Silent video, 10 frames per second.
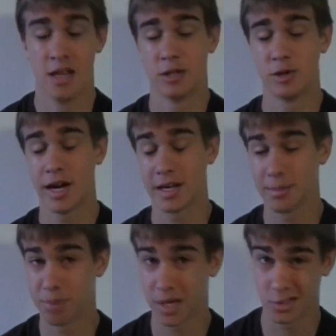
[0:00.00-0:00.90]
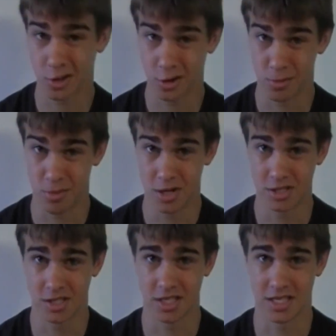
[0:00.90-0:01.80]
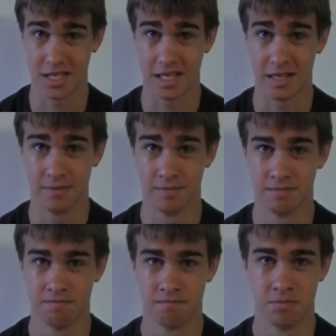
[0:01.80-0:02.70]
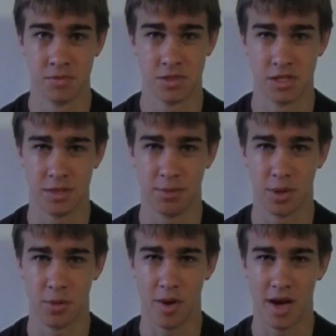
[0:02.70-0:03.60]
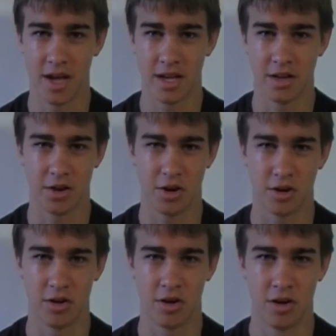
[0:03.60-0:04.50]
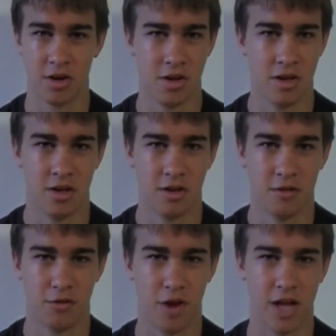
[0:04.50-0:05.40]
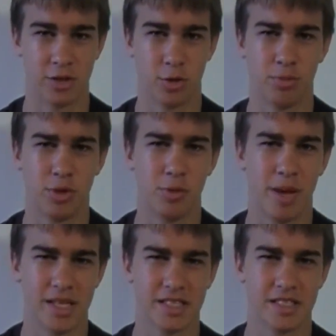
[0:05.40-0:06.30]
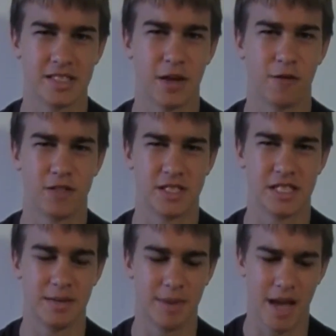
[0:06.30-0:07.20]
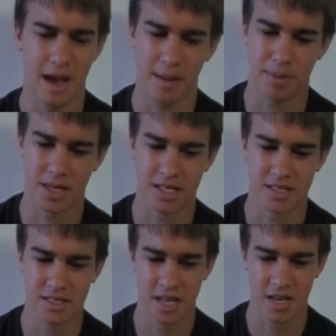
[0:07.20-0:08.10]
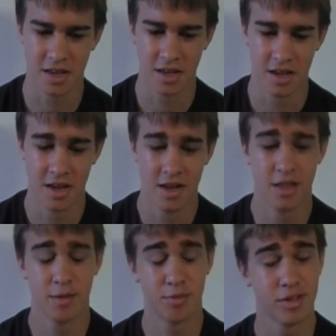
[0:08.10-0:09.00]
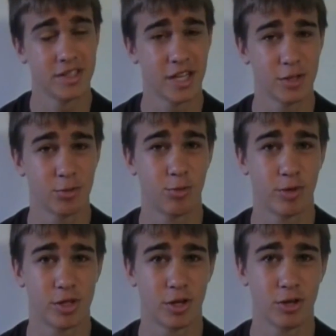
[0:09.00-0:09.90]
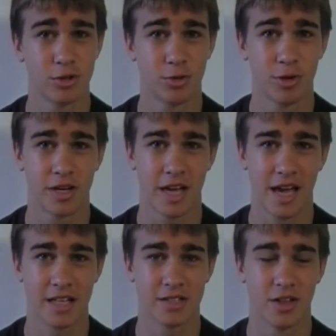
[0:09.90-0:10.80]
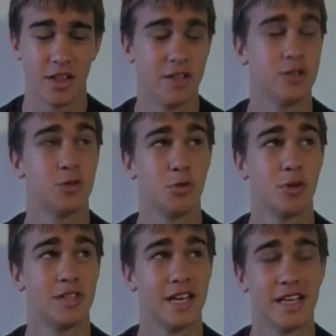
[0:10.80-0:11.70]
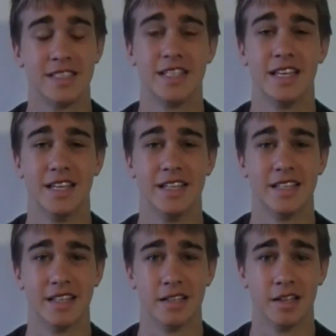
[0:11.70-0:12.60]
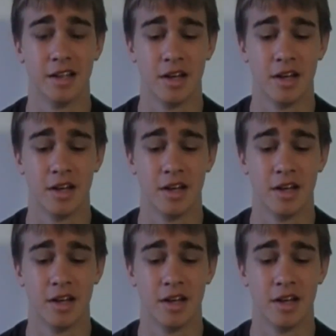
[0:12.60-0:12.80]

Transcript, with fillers: The dragon picked on her mercilessly, chipping away at her fragile pubescent self esteem and happiness. The princess would return to her castle at the school day's end and